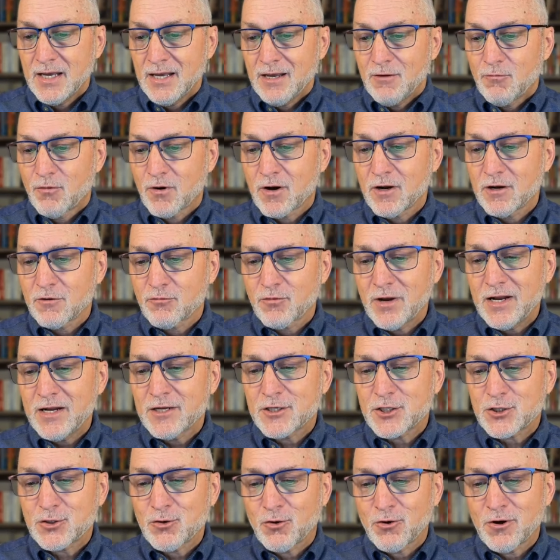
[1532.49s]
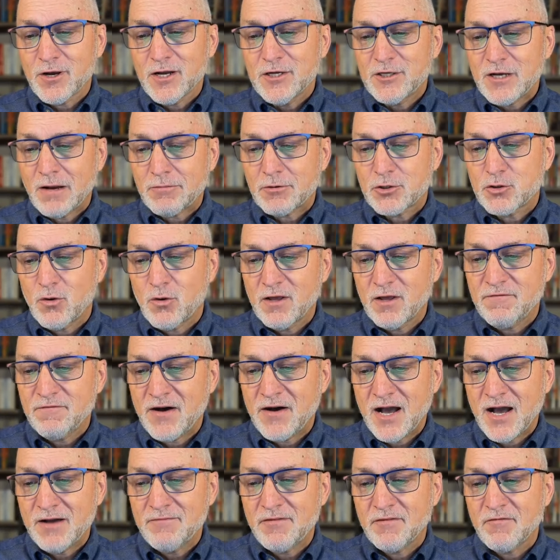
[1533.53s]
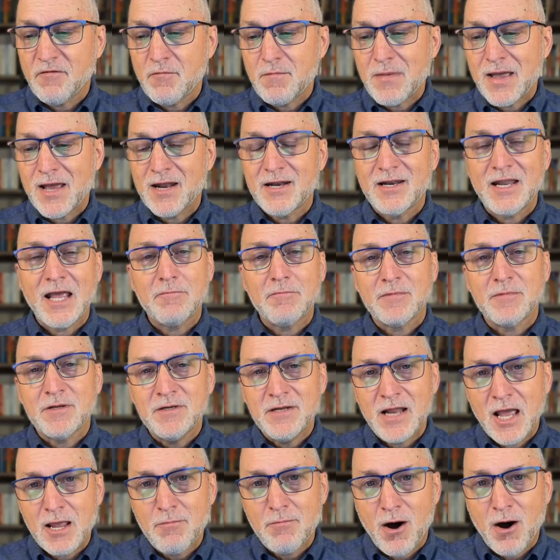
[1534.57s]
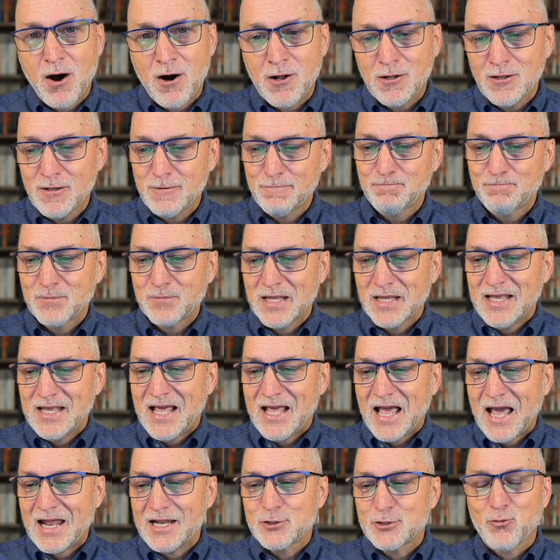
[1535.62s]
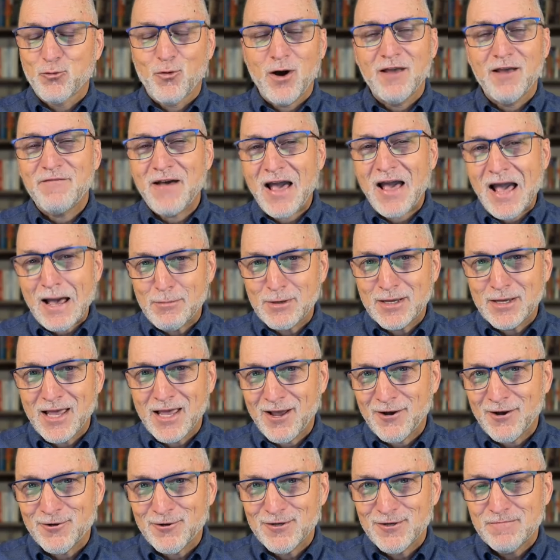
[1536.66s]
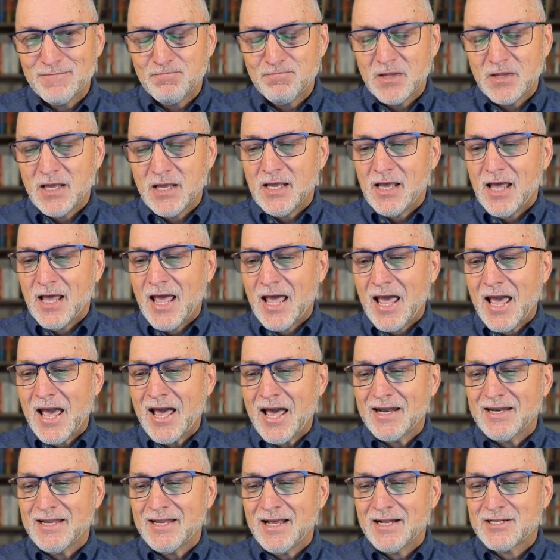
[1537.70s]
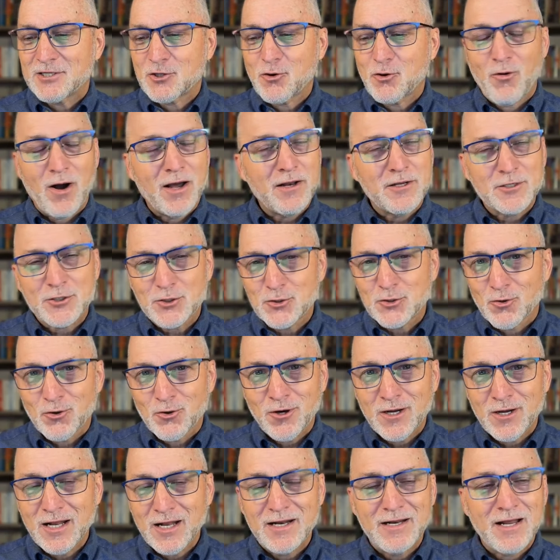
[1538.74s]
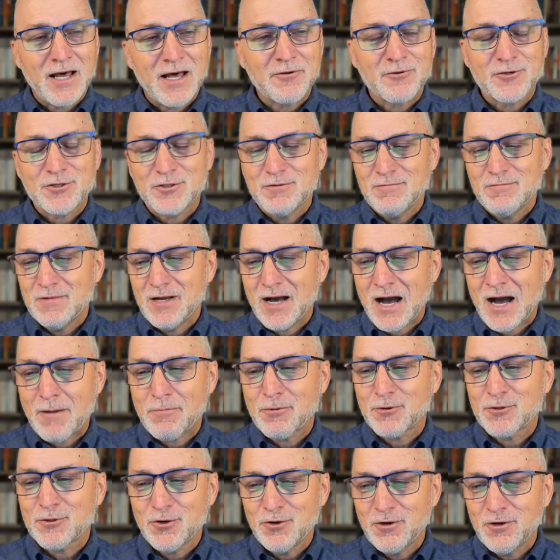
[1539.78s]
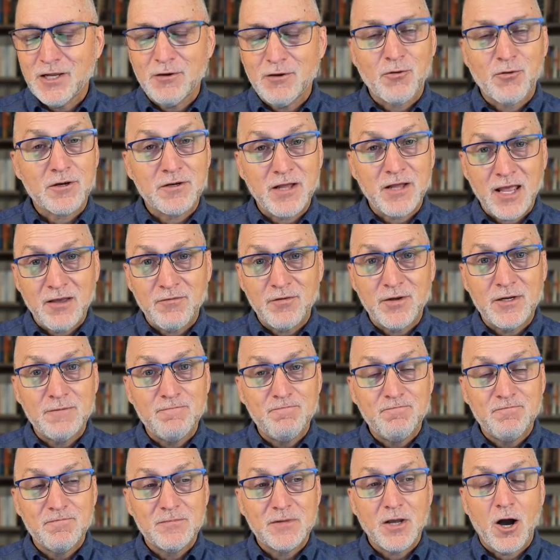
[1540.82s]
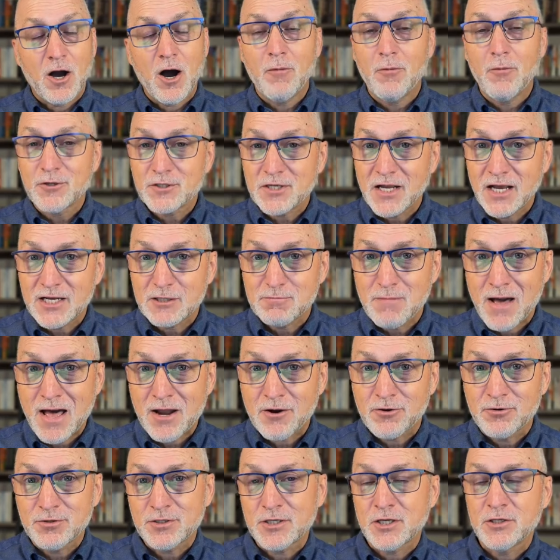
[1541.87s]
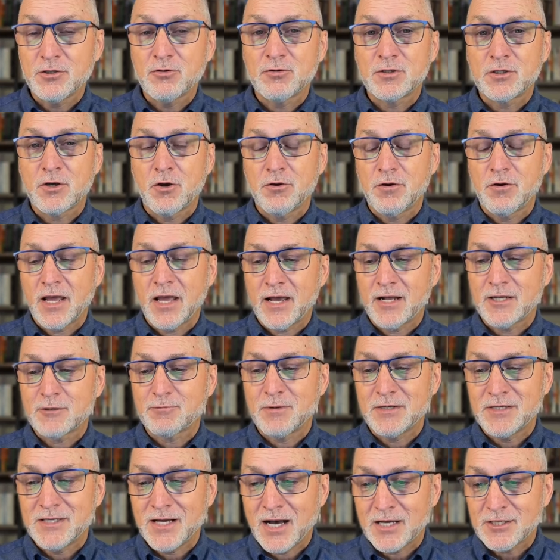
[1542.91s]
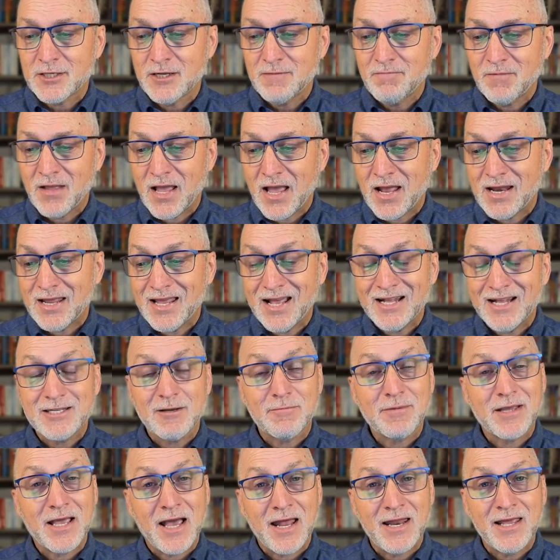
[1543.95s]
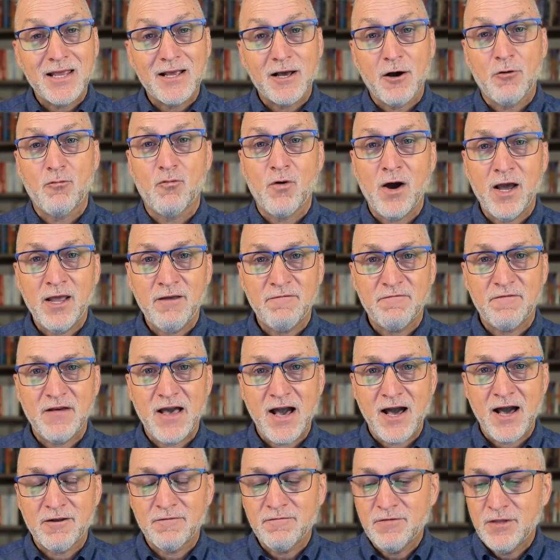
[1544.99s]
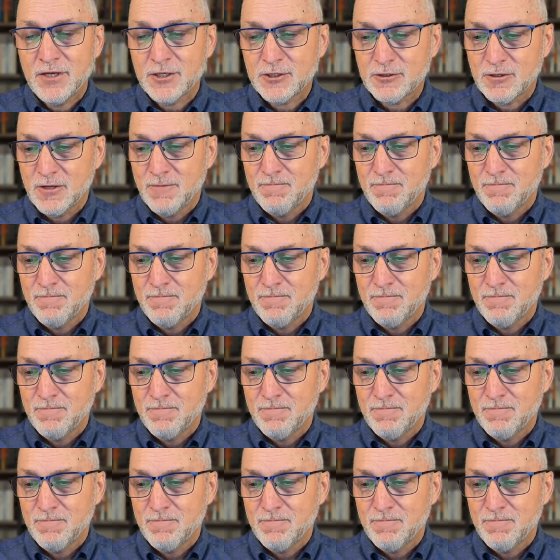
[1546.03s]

We're going to read a story in chapter 25 of a man named Nabal and his wife Abigail. And it's quite a story, and another opportunity where David almost takes matters into his own hands, but doesn't, and he ends up getting a wife out of this